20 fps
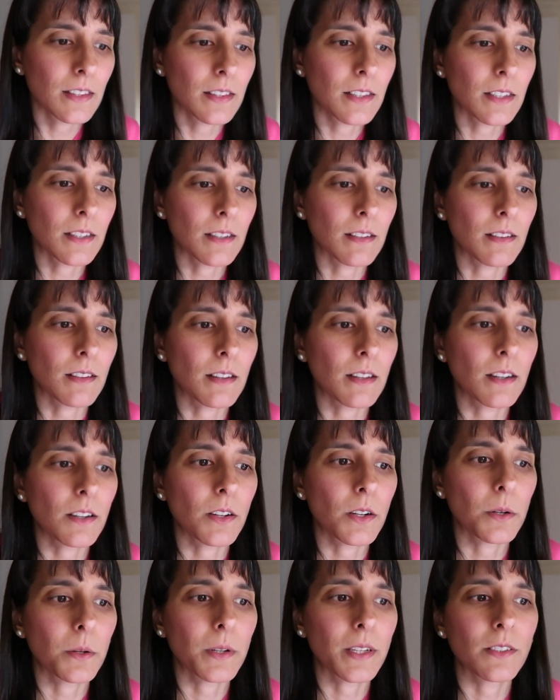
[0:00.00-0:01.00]
that are
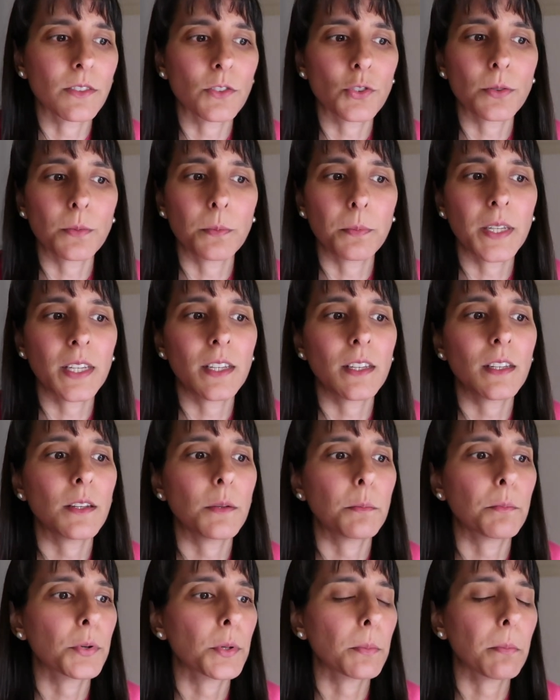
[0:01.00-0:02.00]
going to
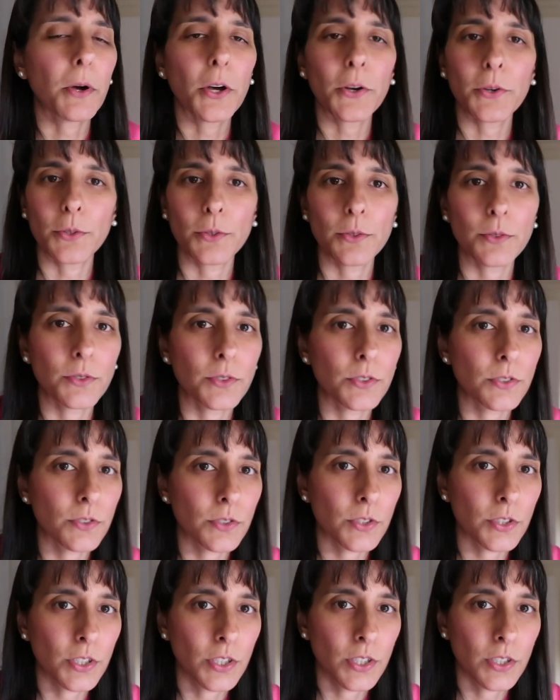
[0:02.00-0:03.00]
be
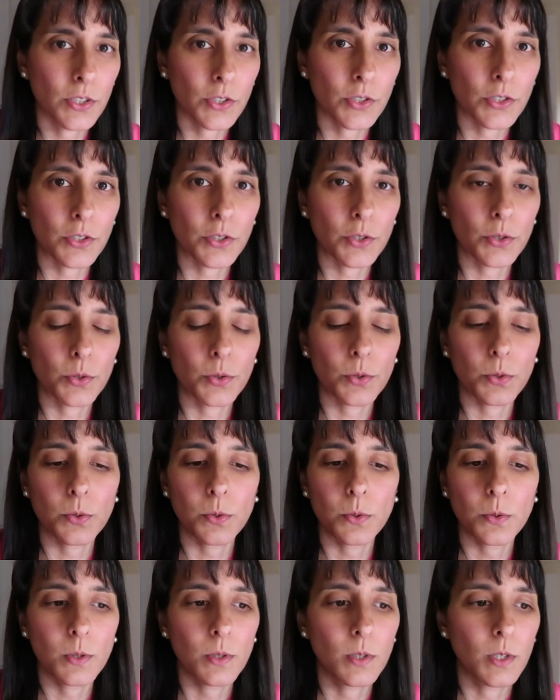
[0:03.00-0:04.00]
proposed
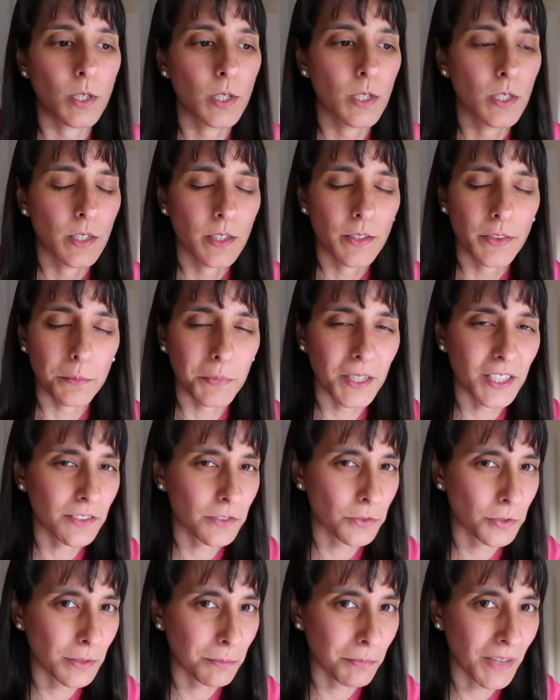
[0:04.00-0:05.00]
to the
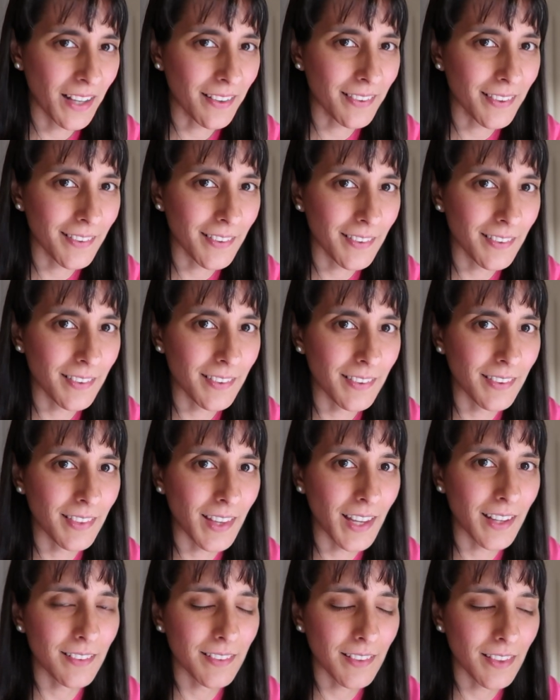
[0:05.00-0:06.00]
mainstream masses.
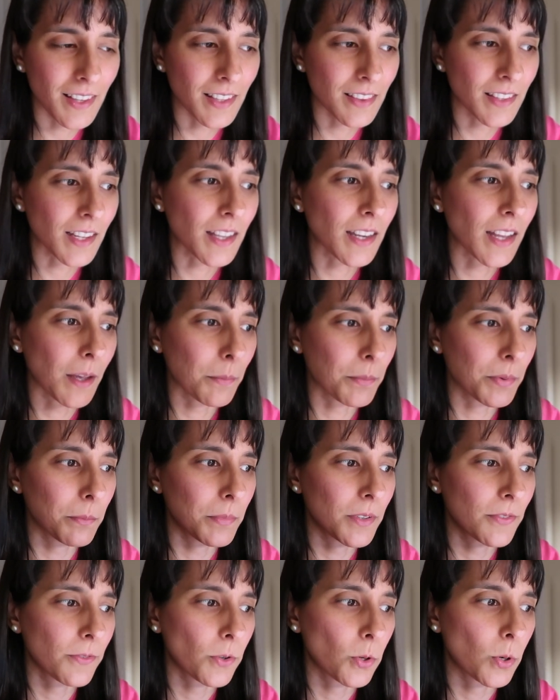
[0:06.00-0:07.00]
That is a thing that can happen
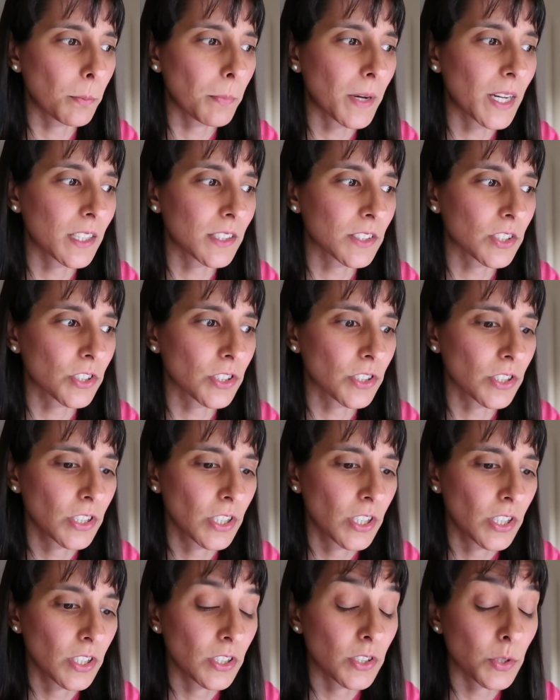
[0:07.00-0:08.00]
before March
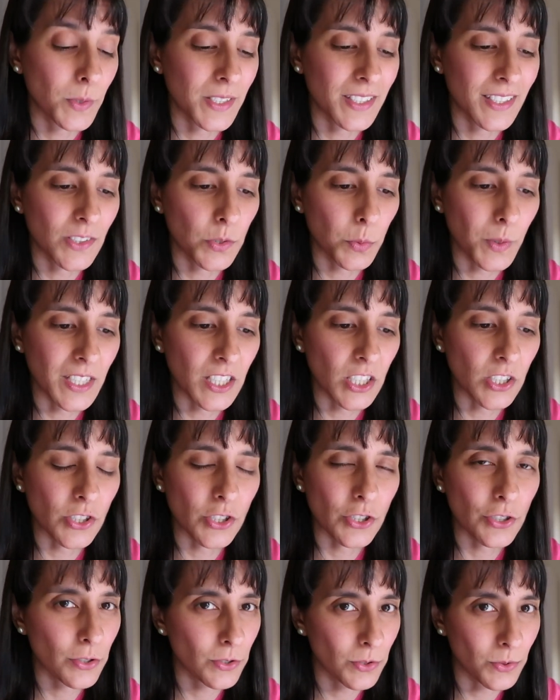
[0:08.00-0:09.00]
twenty
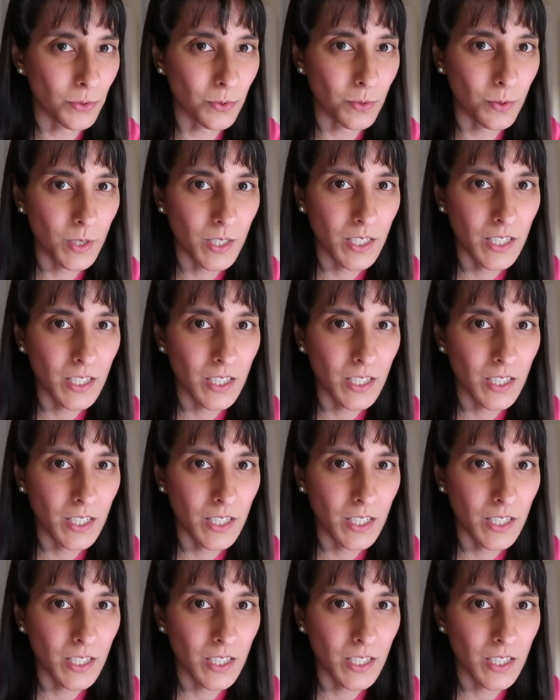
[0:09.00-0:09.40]
twenty-two.